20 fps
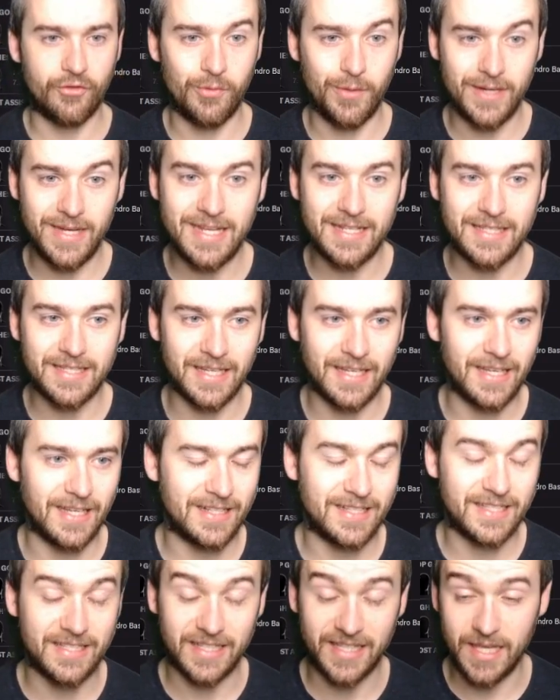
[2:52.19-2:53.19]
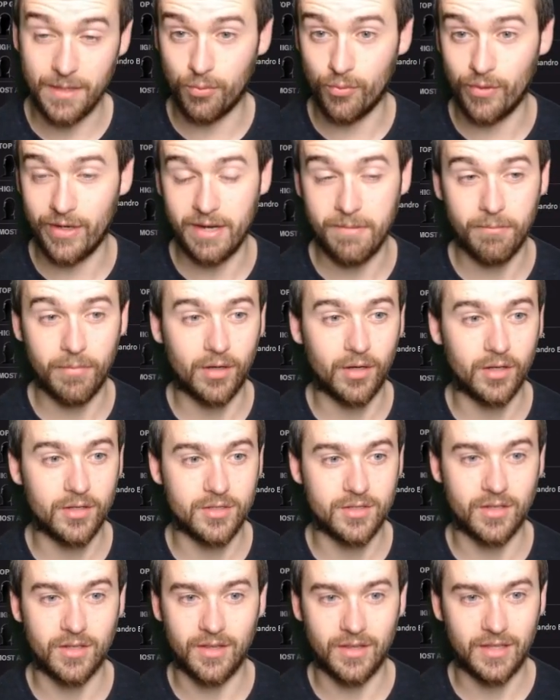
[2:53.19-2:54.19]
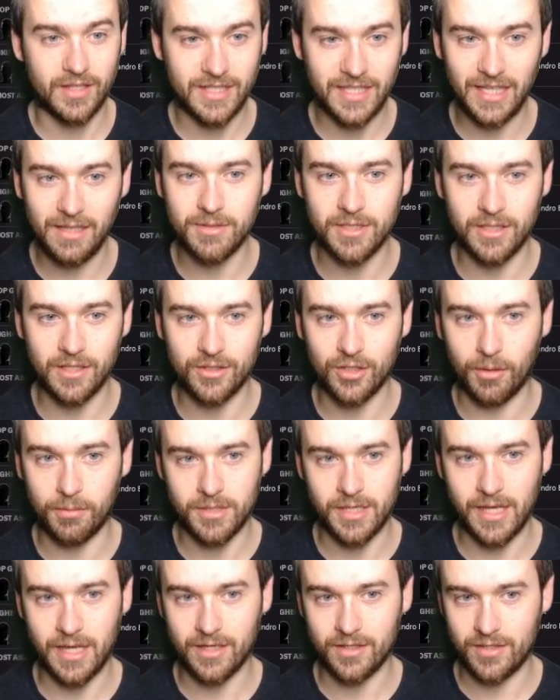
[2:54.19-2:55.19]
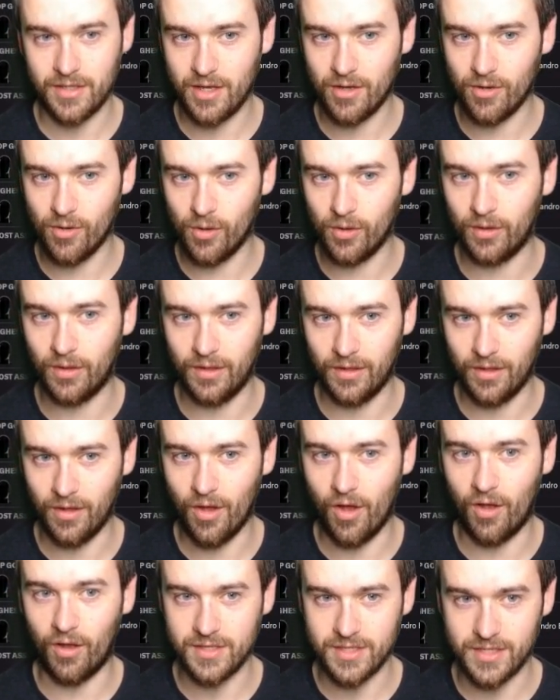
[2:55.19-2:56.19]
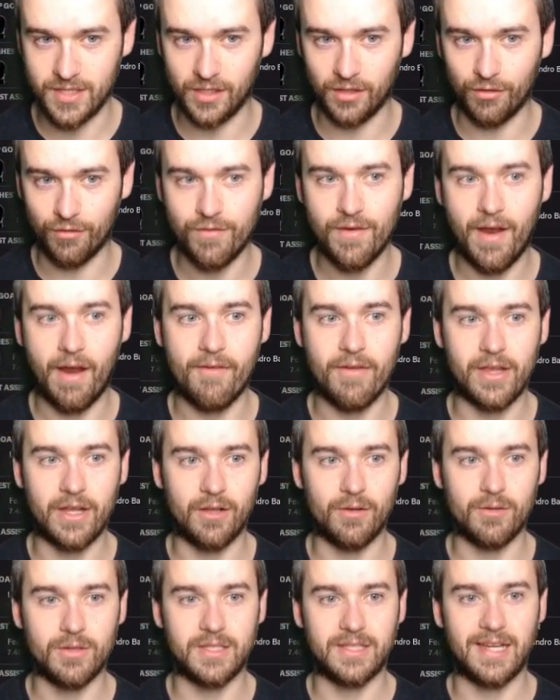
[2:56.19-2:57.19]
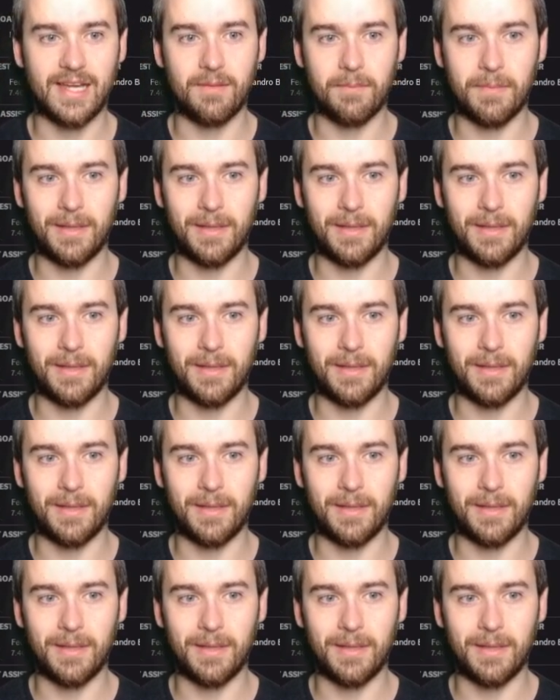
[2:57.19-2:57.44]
We need to keep winning because the teams in the top 6, they all are still very close together.